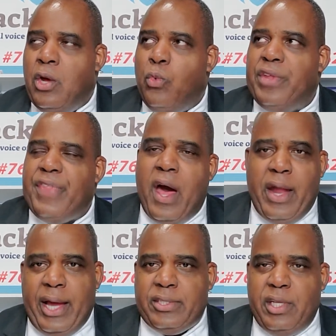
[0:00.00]
without
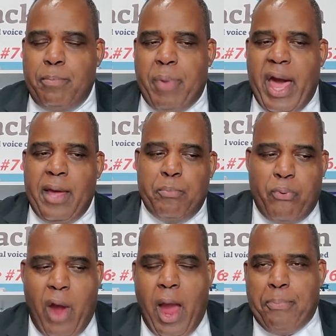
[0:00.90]
actually buying
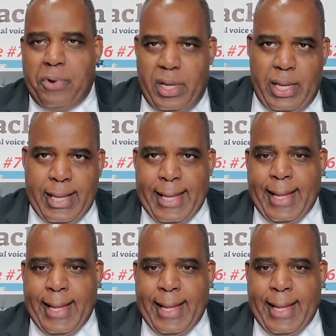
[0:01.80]
property